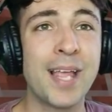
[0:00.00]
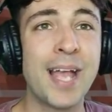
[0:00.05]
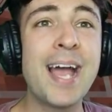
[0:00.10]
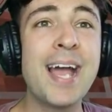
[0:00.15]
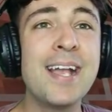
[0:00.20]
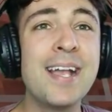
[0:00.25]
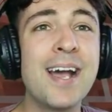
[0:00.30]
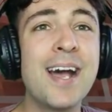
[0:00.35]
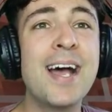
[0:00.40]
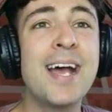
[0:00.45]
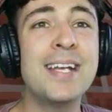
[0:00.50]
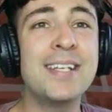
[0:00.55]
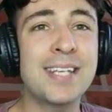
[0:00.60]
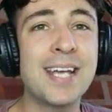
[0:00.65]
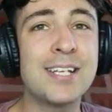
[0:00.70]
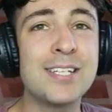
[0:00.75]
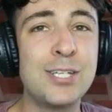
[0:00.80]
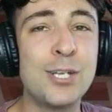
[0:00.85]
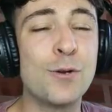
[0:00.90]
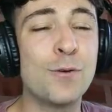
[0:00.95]
And guys,
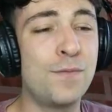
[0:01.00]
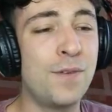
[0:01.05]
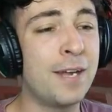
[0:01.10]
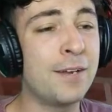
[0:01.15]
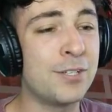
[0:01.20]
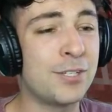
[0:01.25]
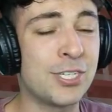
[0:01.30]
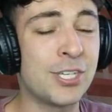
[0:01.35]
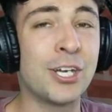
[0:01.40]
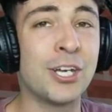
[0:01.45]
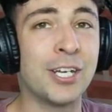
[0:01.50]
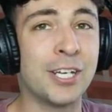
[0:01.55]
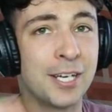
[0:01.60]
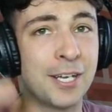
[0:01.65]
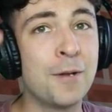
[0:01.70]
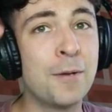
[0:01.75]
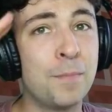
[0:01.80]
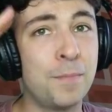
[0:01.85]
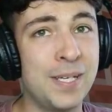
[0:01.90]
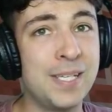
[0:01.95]
I see you all very soon.
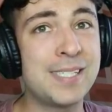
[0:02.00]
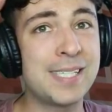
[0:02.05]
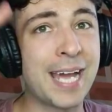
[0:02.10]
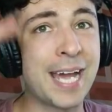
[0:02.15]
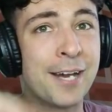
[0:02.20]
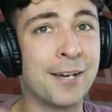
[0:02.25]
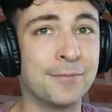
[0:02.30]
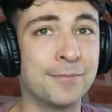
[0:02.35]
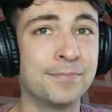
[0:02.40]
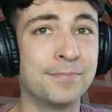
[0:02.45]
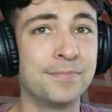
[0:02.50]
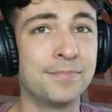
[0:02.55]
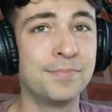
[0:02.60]
Peace out.